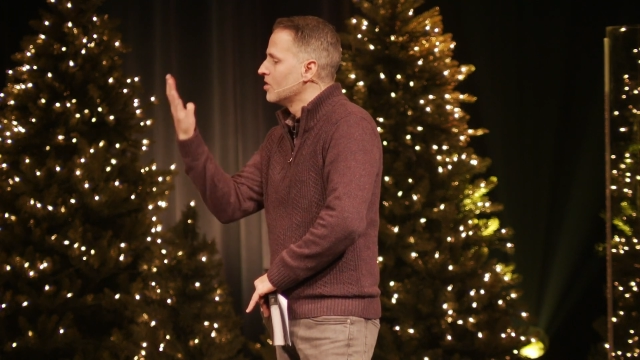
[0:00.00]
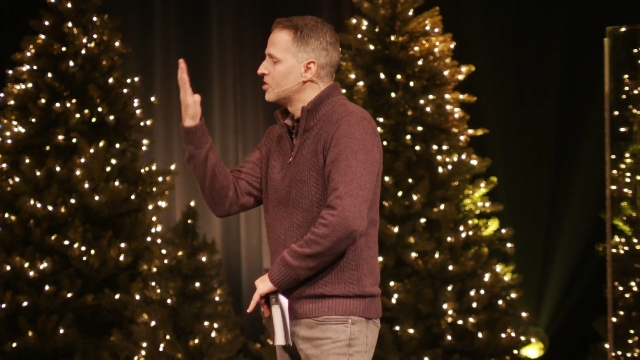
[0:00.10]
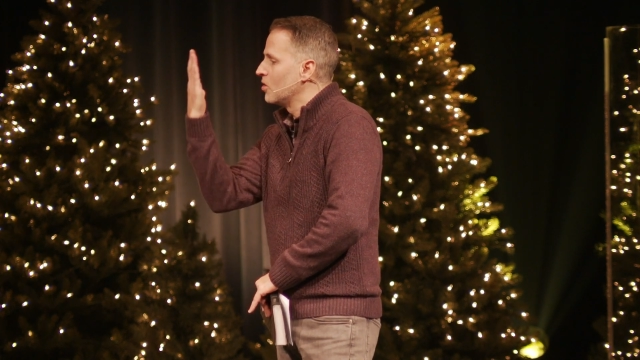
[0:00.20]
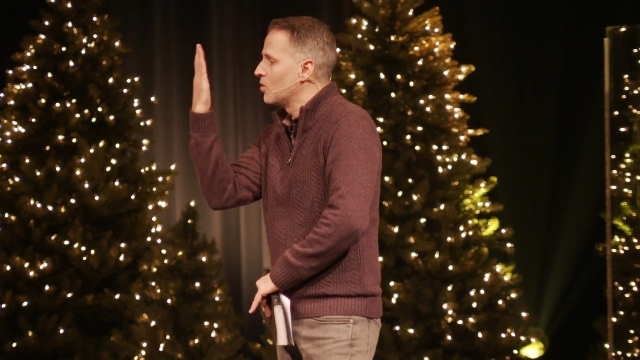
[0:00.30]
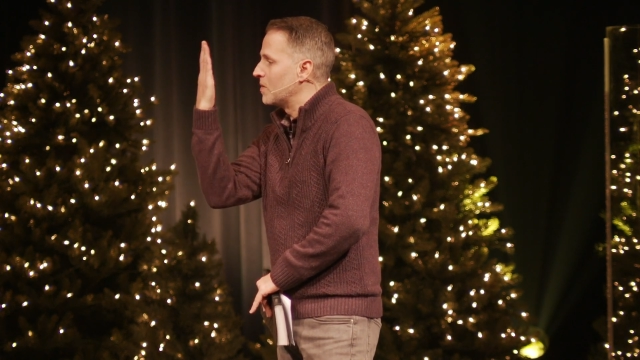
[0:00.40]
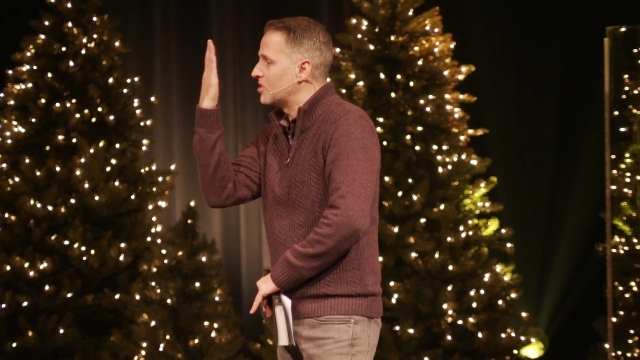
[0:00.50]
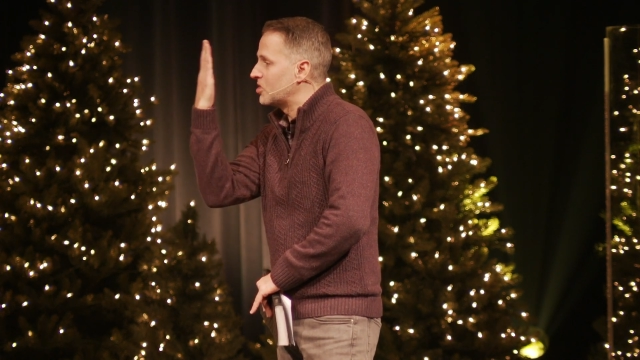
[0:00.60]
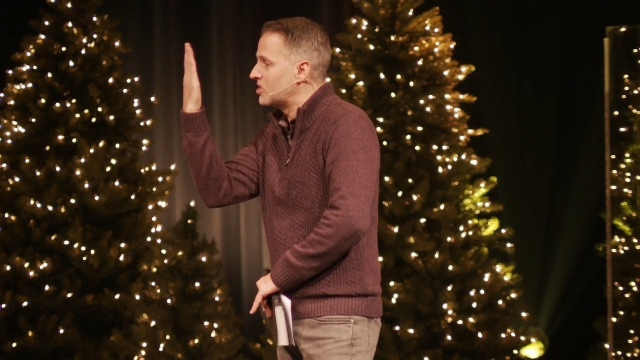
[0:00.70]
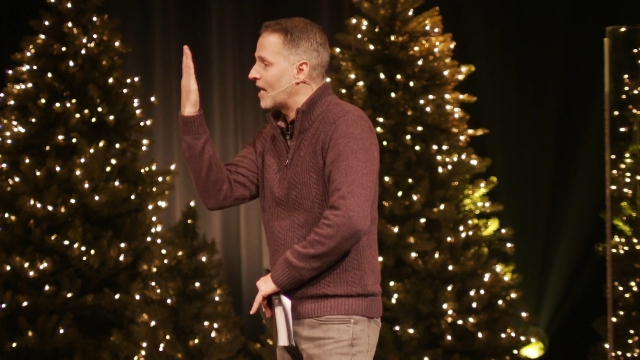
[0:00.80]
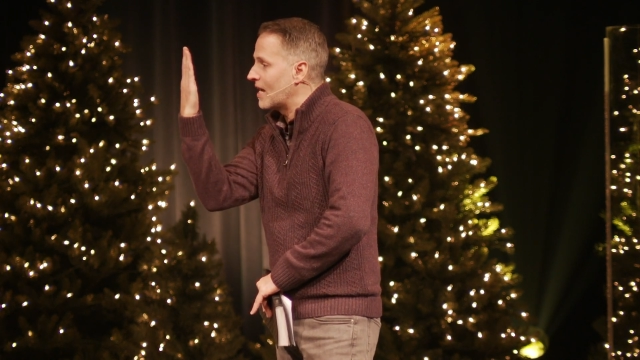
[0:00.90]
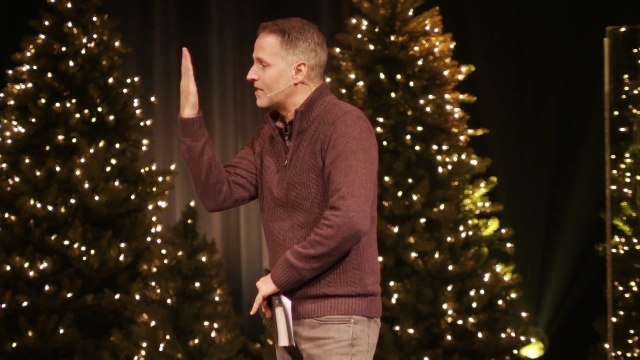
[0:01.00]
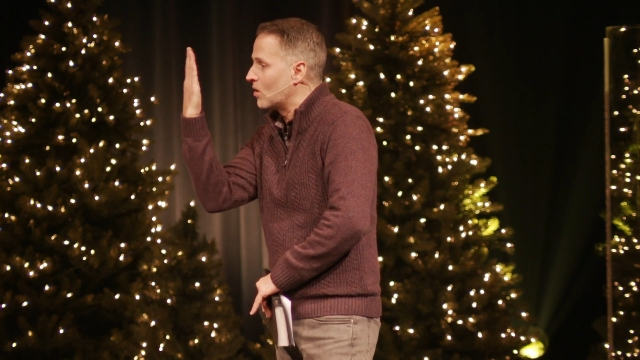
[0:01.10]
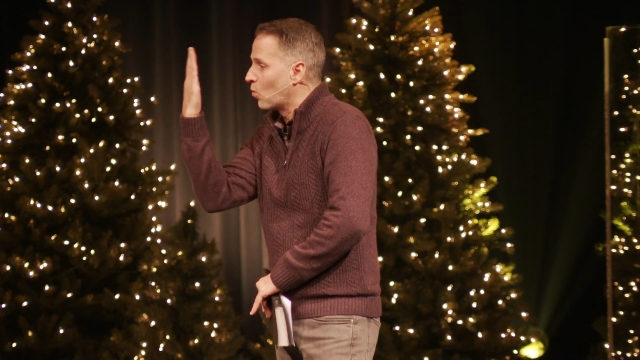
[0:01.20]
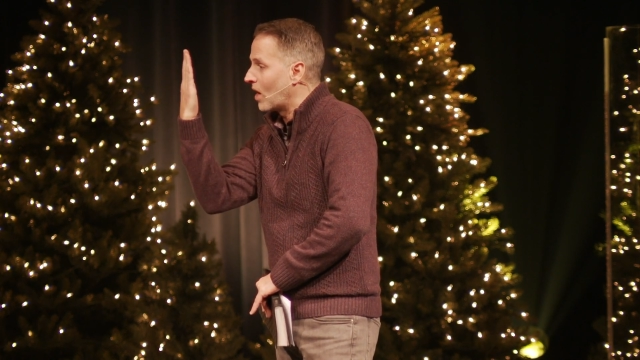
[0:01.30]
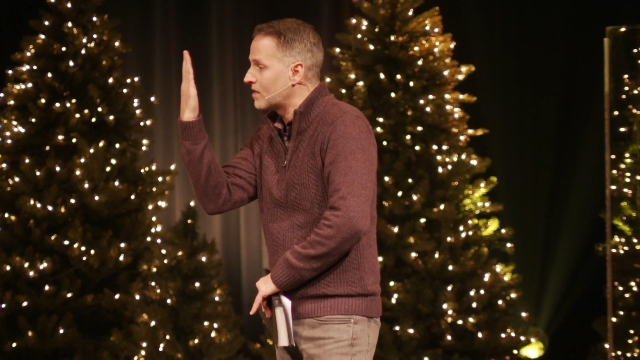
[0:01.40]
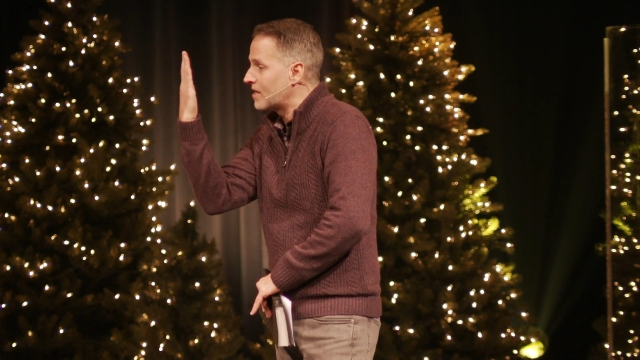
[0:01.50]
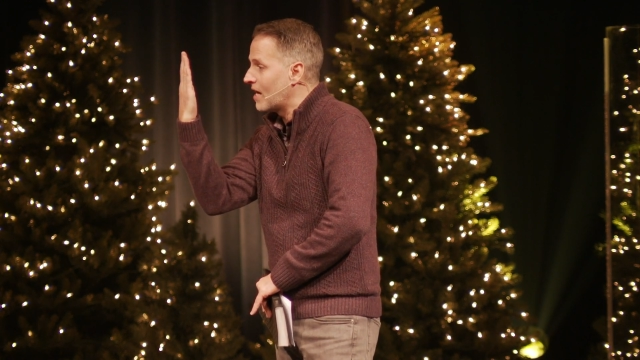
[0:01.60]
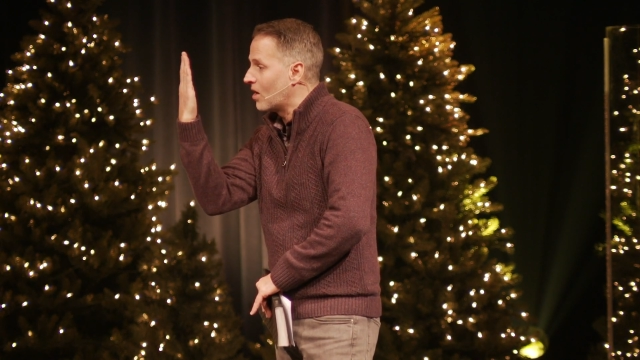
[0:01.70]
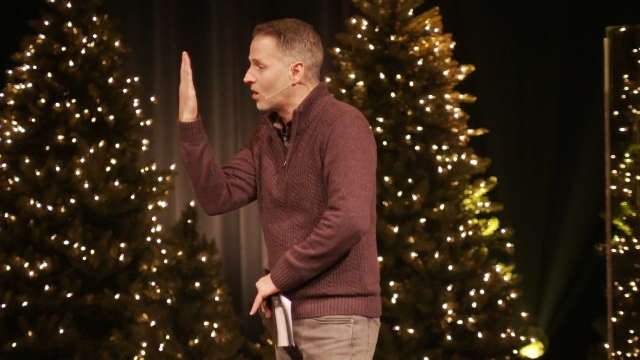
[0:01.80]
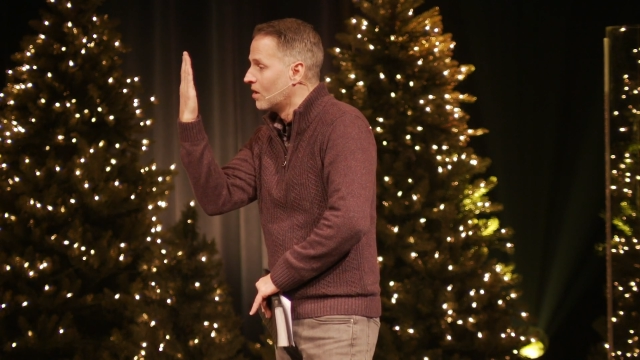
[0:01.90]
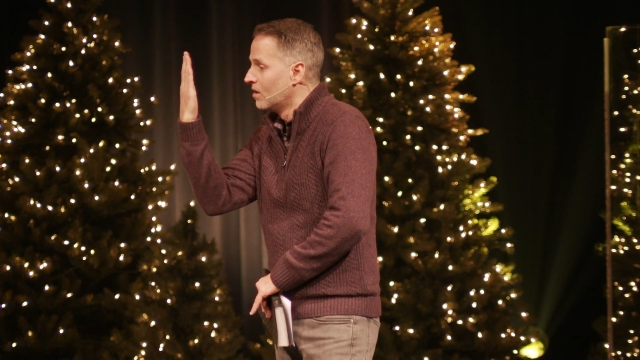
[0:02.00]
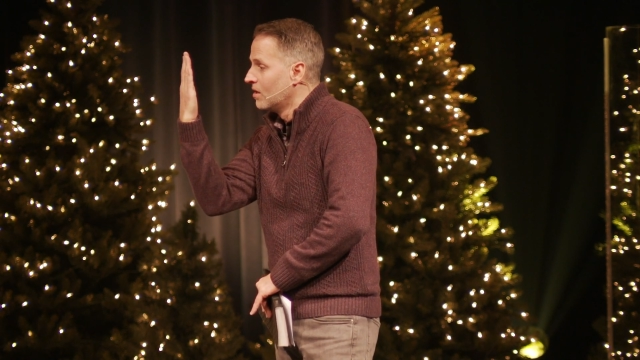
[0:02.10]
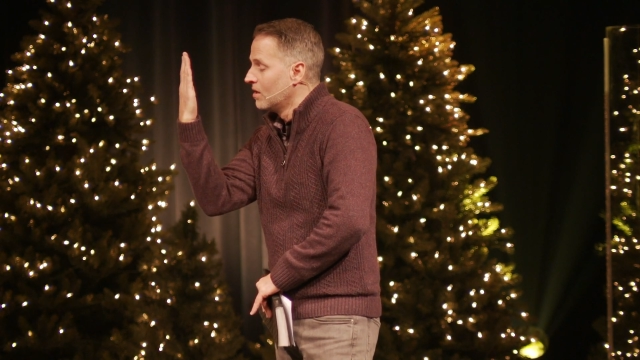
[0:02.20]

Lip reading: she would be standing right there,